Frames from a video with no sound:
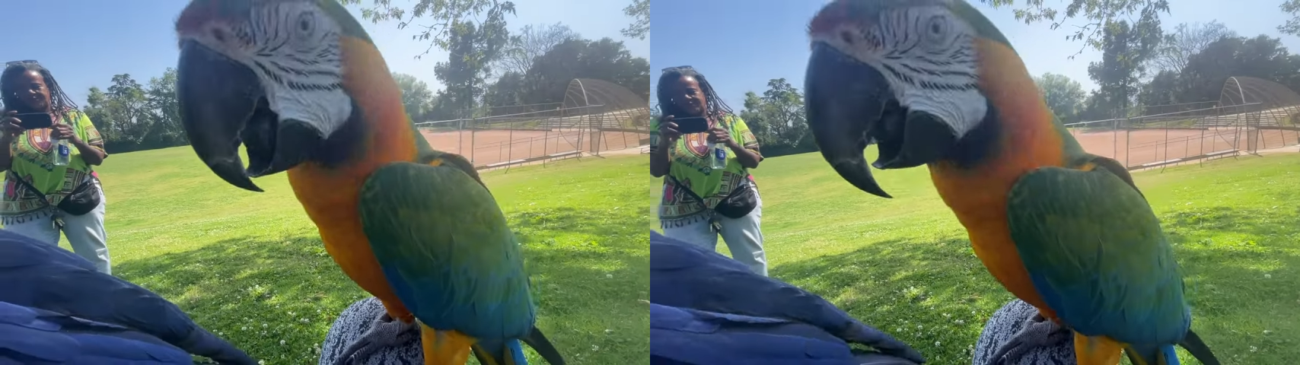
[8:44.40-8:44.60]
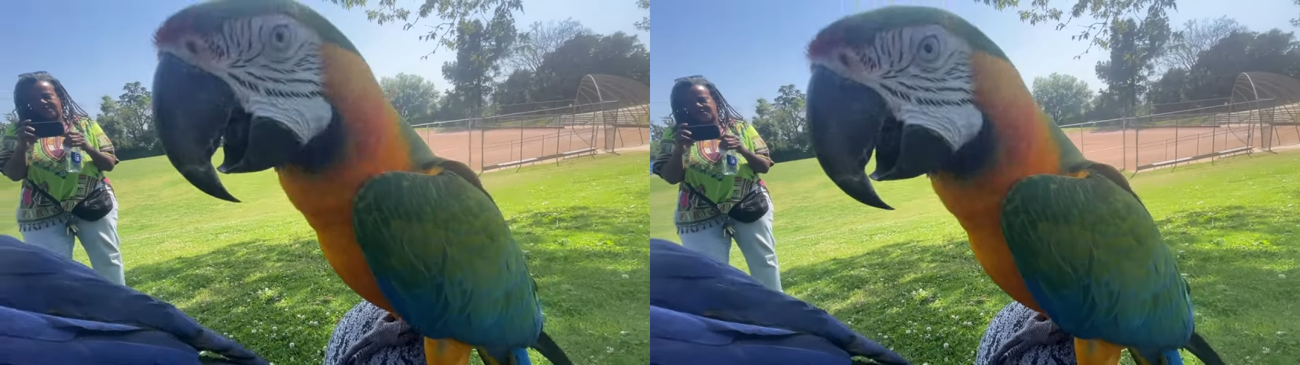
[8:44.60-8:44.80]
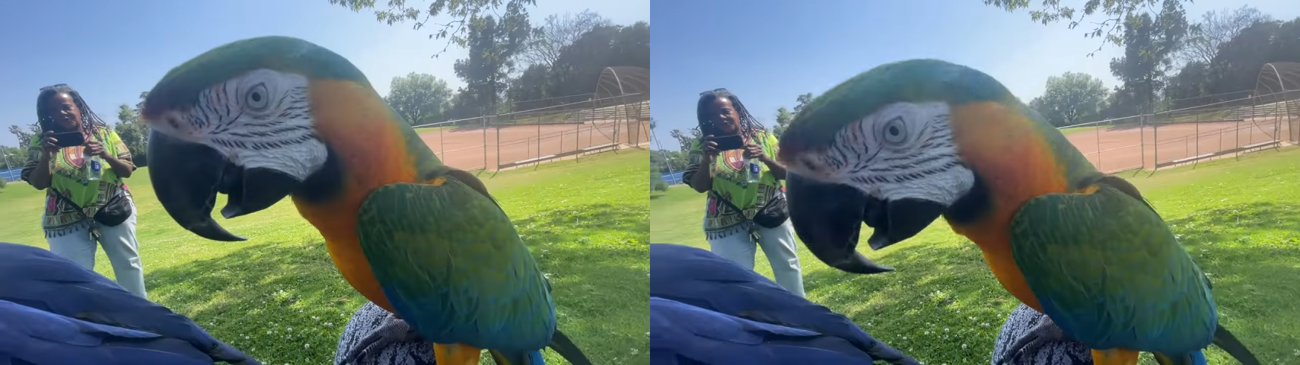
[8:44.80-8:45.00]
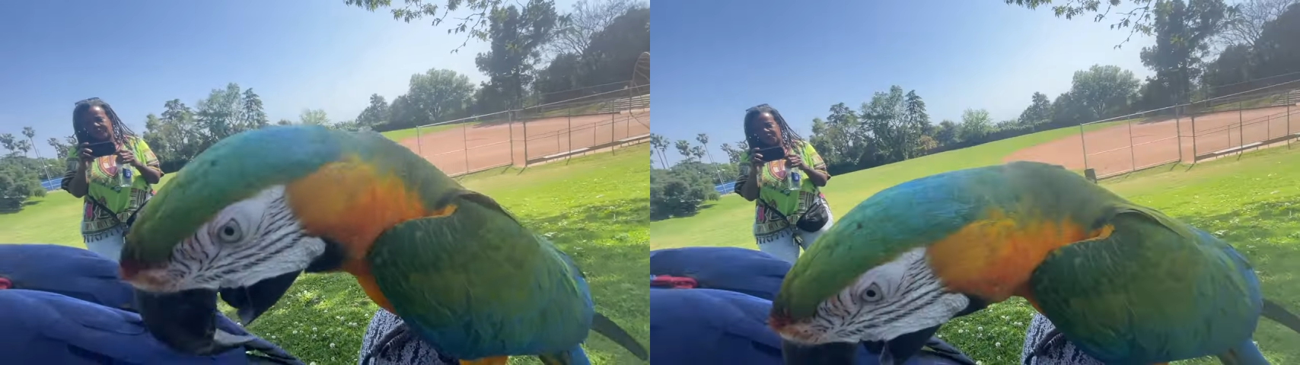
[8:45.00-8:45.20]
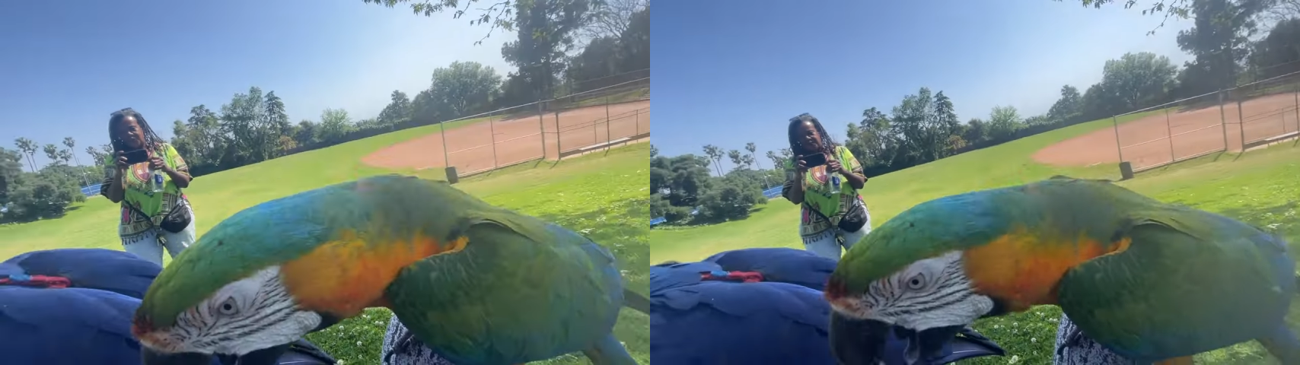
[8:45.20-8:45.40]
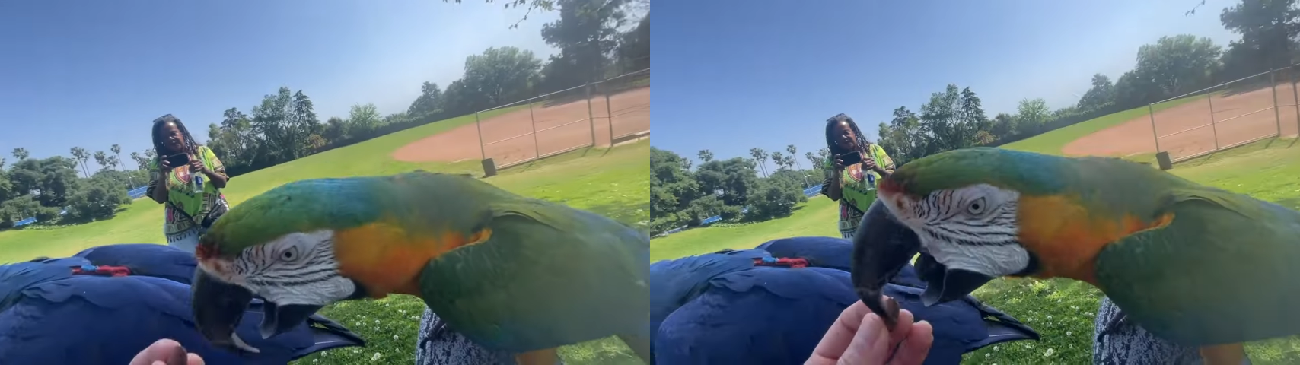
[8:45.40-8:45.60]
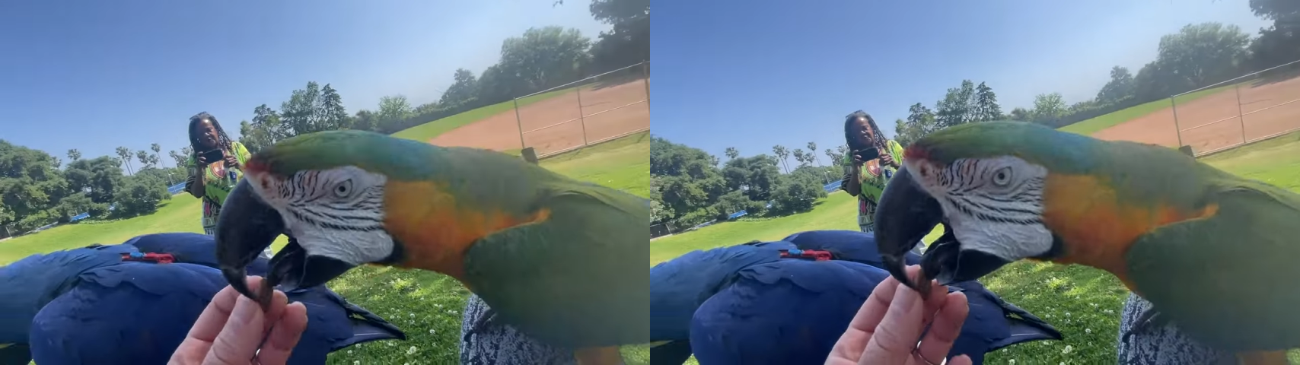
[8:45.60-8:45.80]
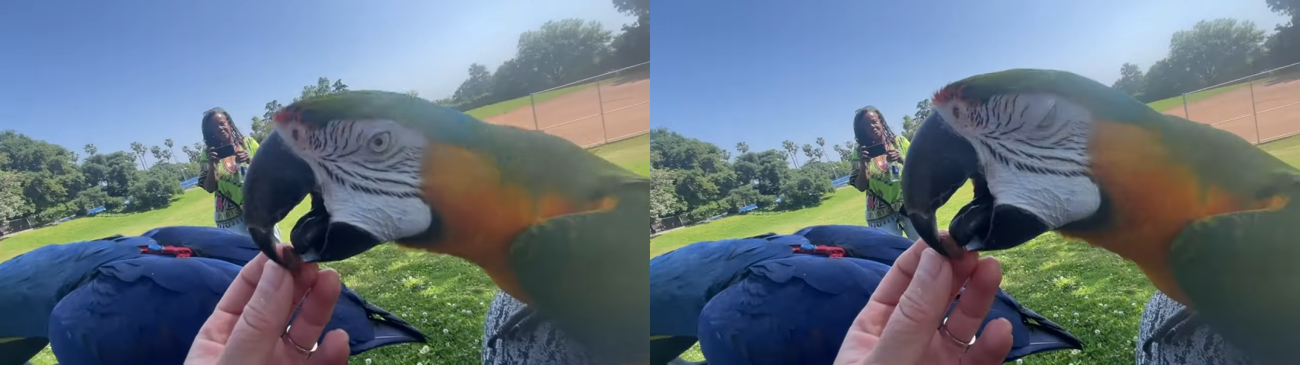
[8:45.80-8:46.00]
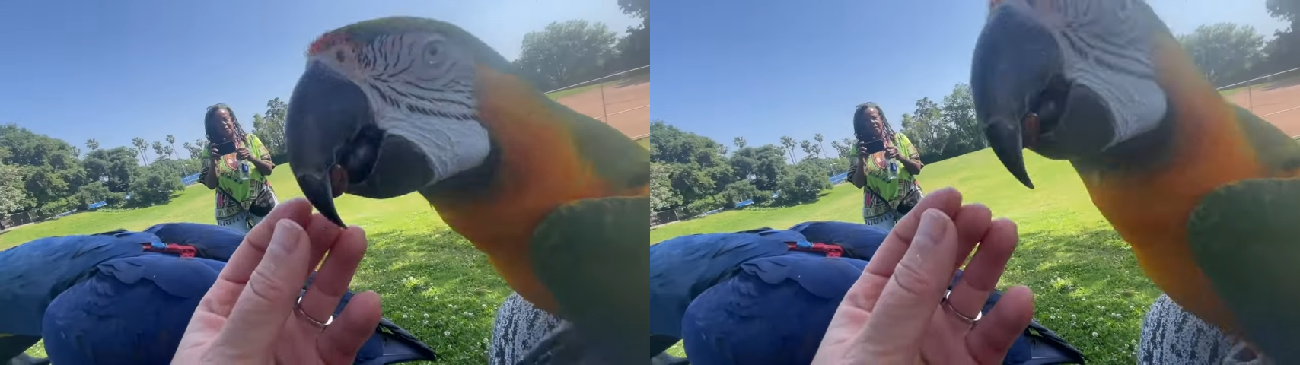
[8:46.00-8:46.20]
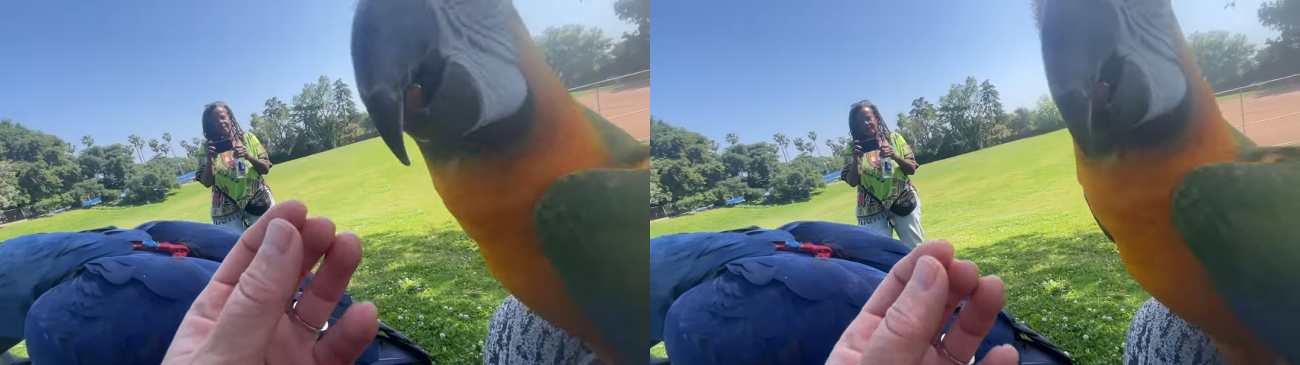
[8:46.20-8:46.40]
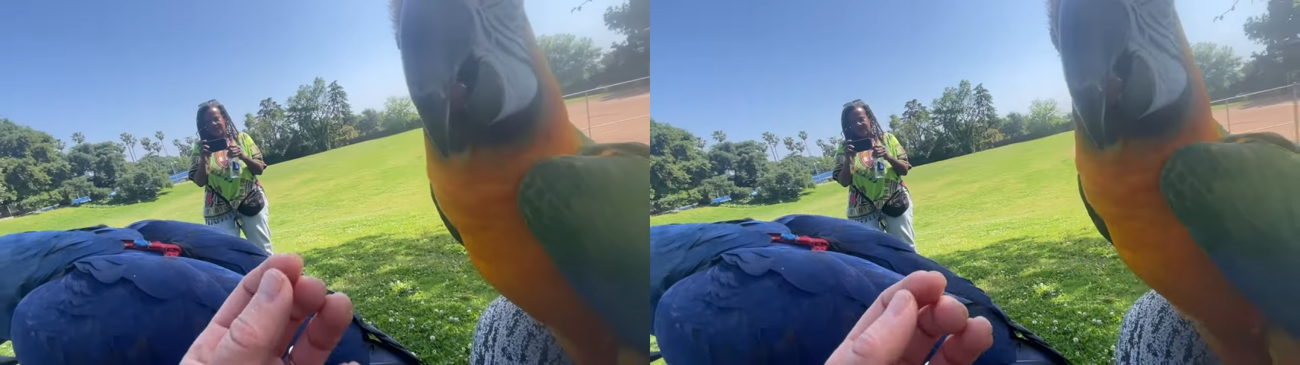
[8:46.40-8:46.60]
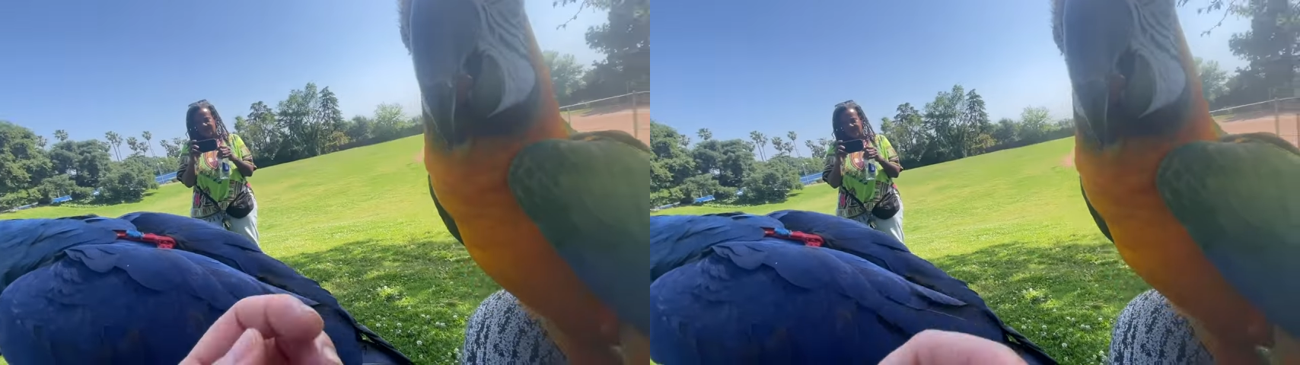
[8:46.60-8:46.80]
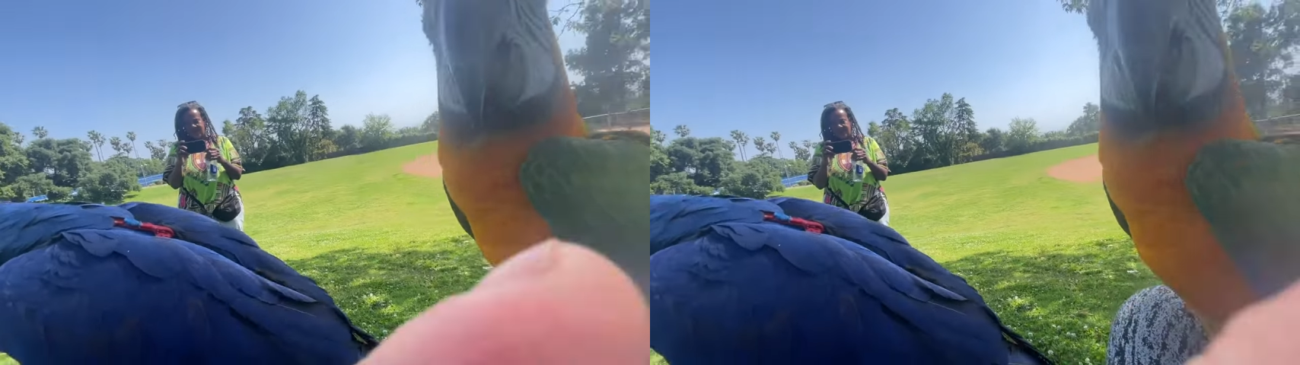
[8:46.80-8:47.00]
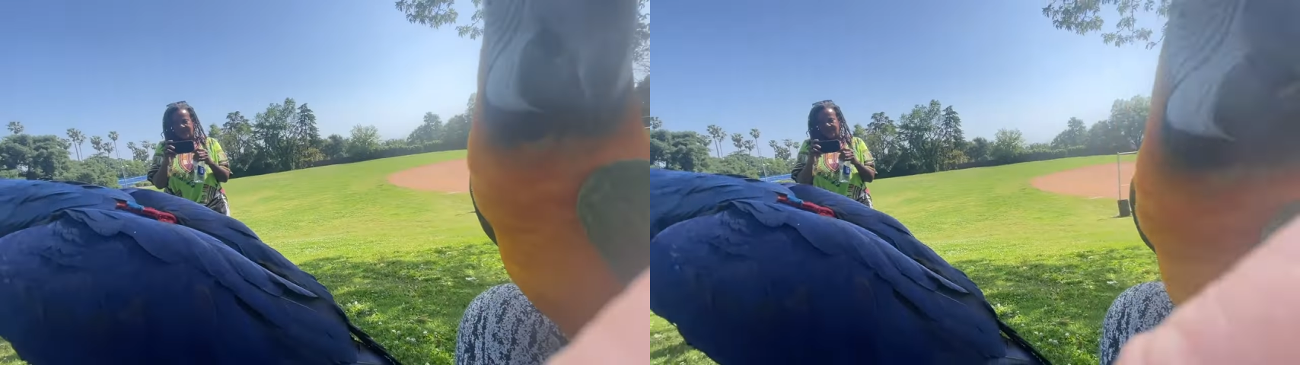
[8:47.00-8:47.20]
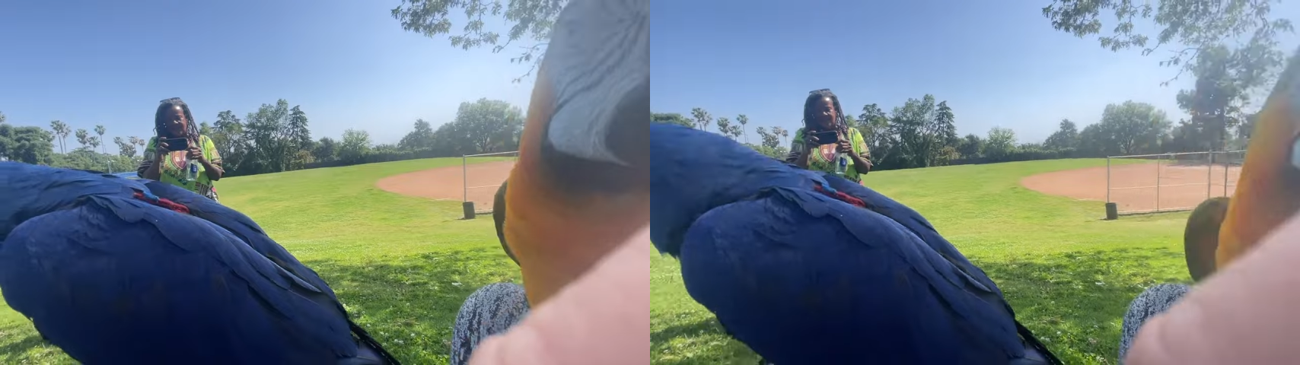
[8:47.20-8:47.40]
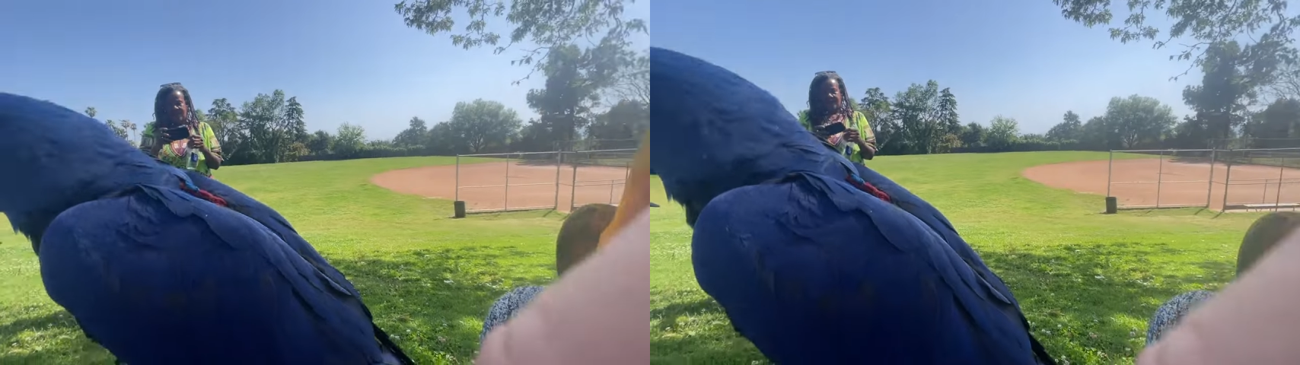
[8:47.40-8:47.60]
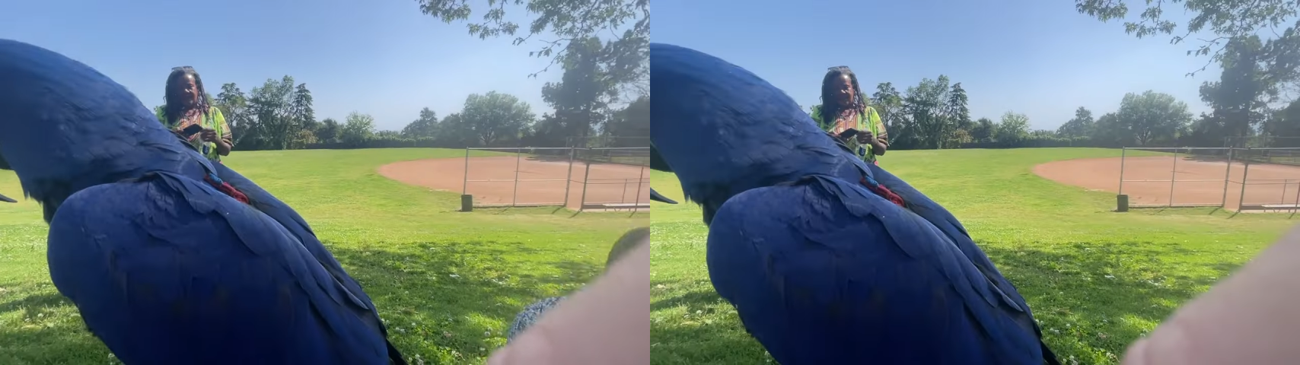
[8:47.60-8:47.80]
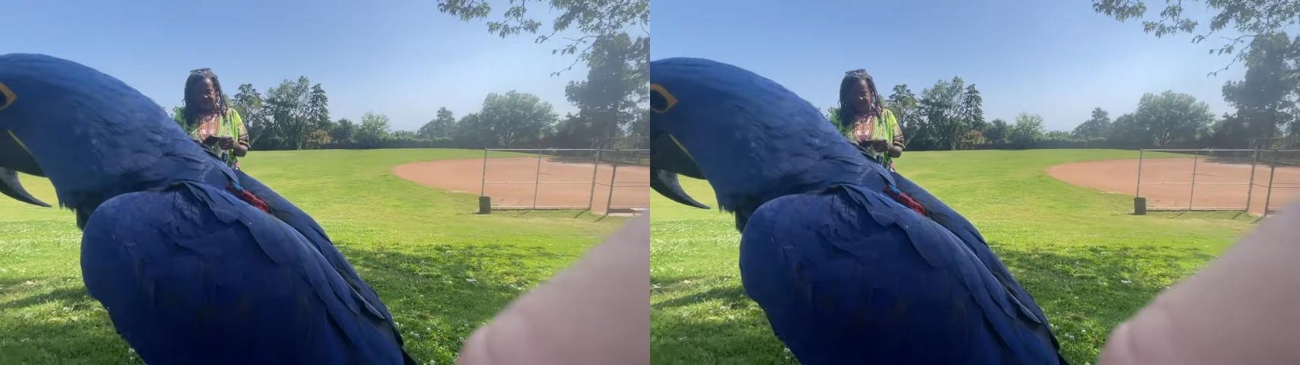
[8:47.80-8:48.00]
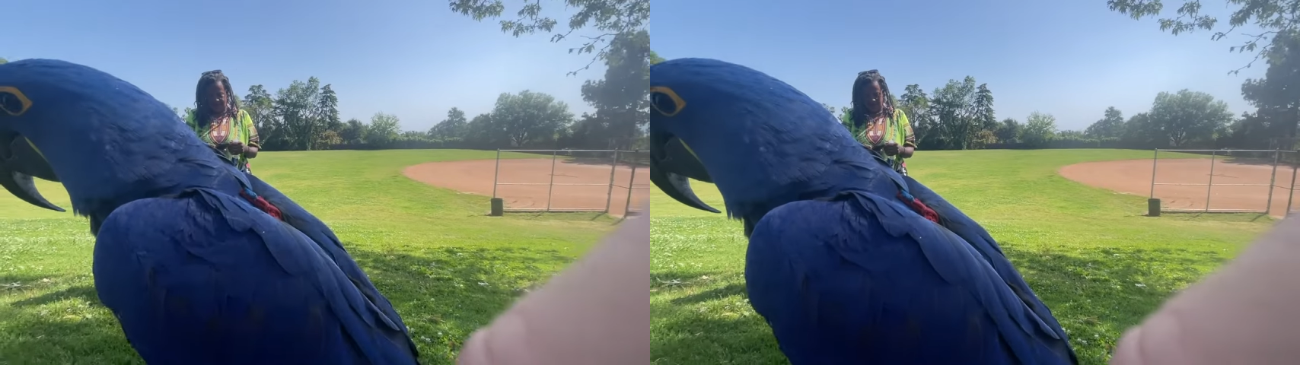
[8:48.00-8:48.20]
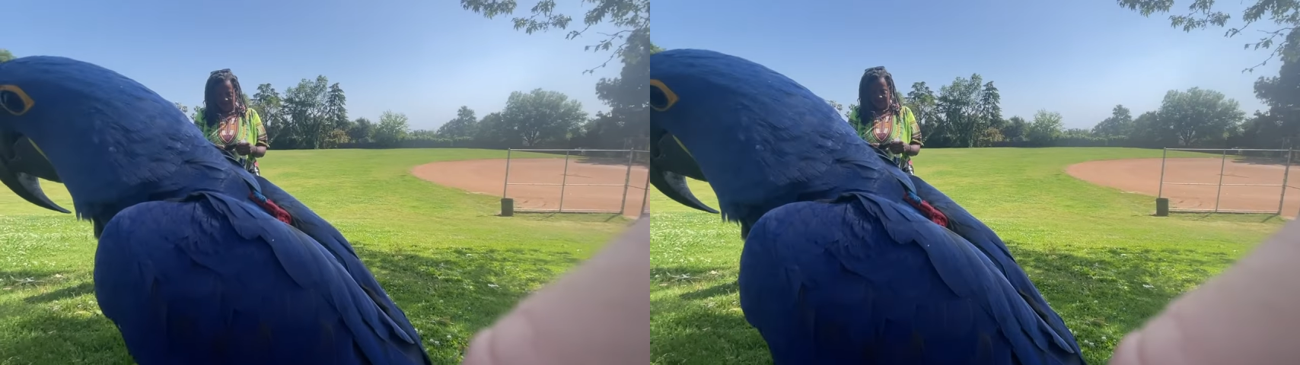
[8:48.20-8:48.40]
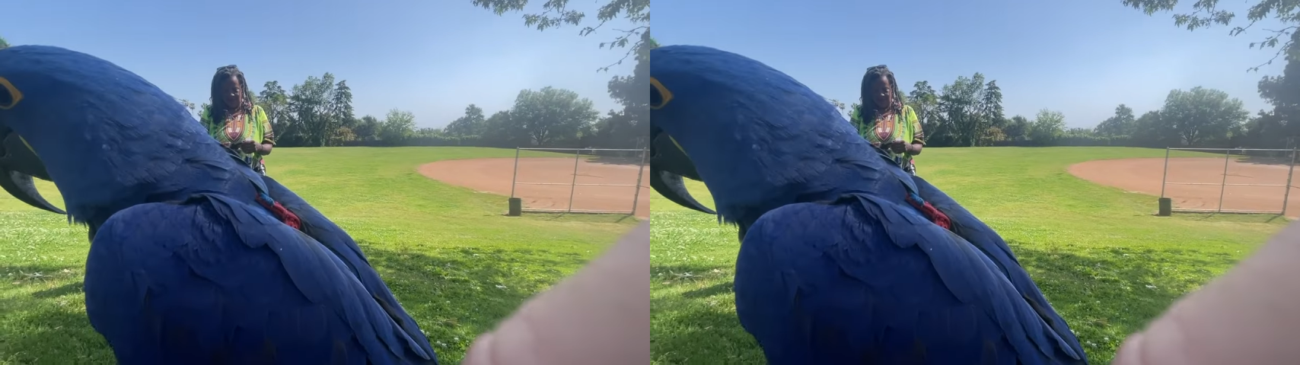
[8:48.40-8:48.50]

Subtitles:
[unreadable: no face in view]